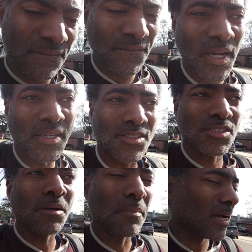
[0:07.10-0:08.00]
find
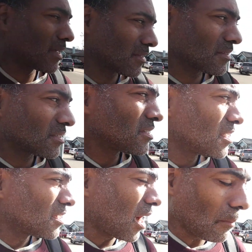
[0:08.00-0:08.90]
somebody.
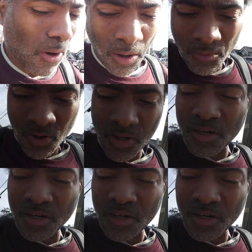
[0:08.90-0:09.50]
I'm gonna, I'm gonna